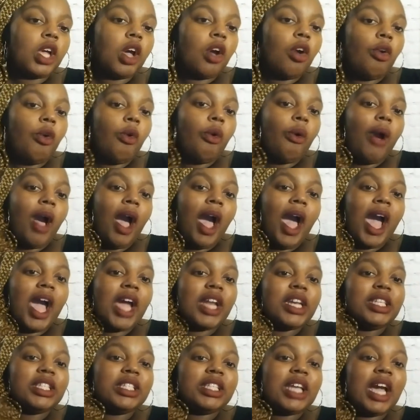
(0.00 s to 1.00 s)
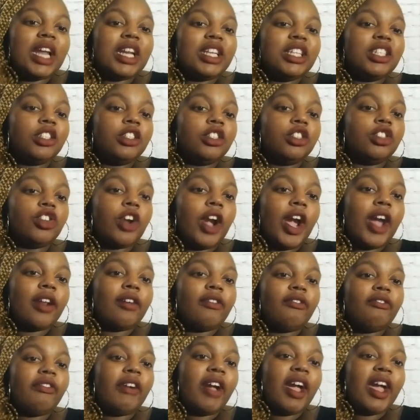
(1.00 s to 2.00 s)
So I decided to
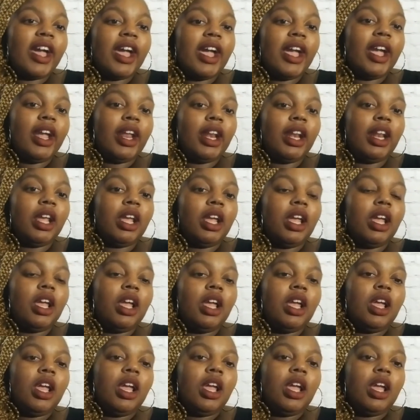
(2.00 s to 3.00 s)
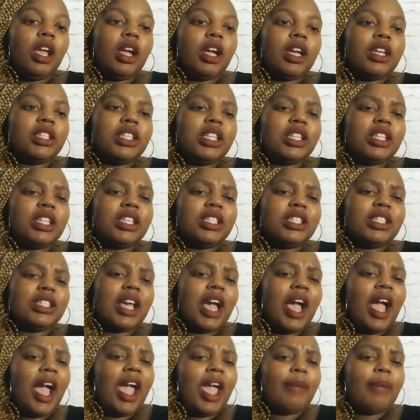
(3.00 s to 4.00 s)
try to find because at
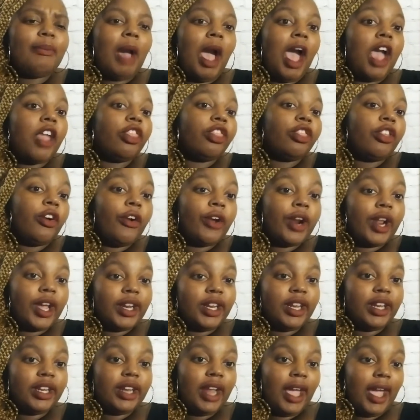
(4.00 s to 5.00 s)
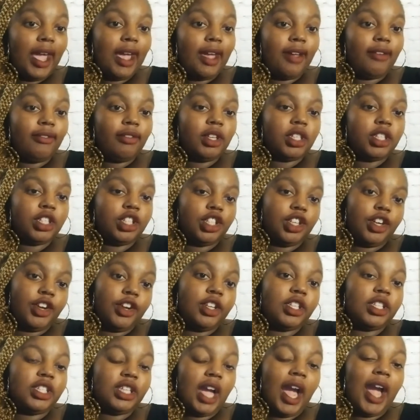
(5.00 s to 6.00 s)
the time I thought I didn't have
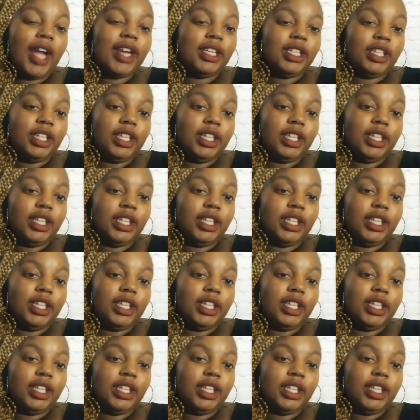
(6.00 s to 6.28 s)
insurance.